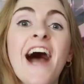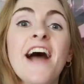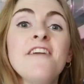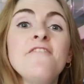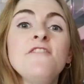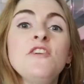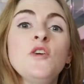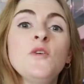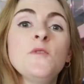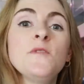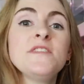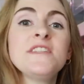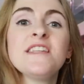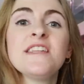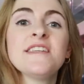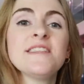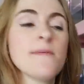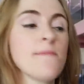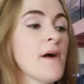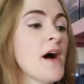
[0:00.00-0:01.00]
I've used
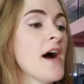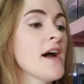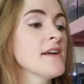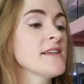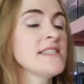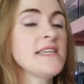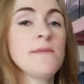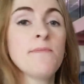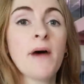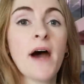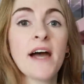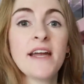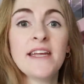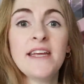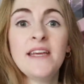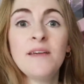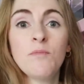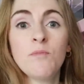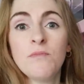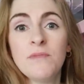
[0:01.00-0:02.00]
this epoxy
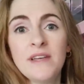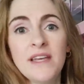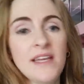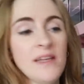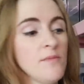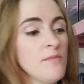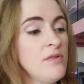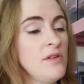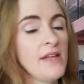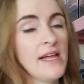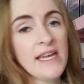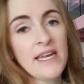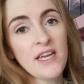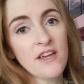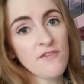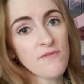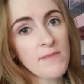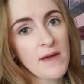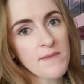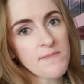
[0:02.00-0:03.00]
putty in
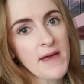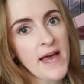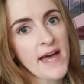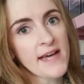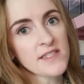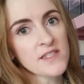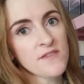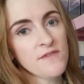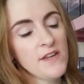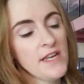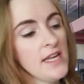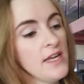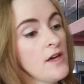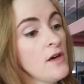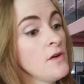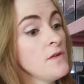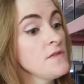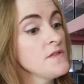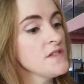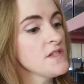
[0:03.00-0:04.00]
plenty of my past
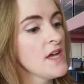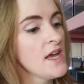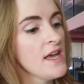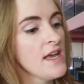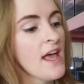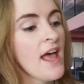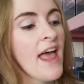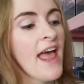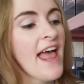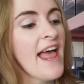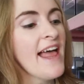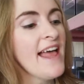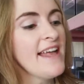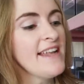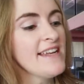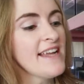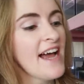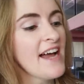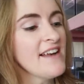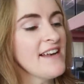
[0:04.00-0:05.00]
videos,
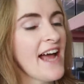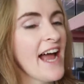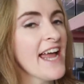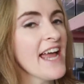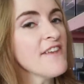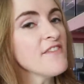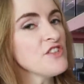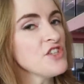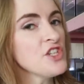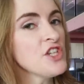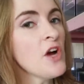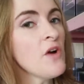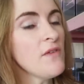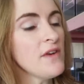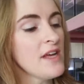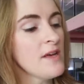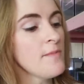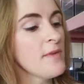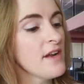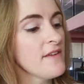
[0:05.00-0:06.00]
and I haven't
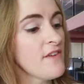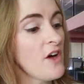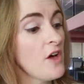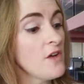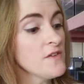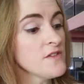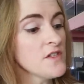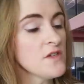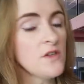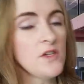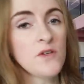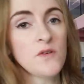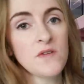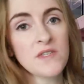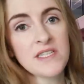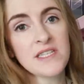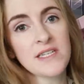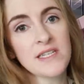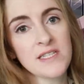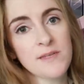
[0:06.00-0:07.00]
shown it, but I've also
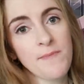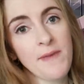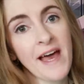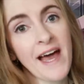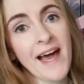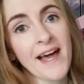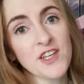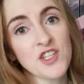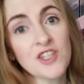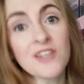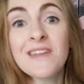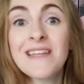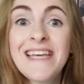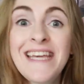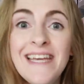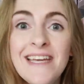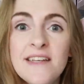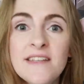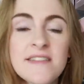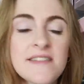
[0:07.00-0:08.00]
used it to patch
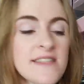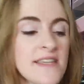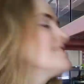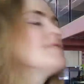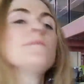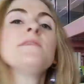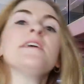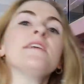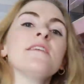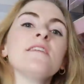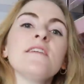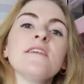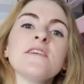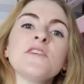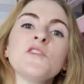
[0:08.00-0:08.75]
leaks. This will be a little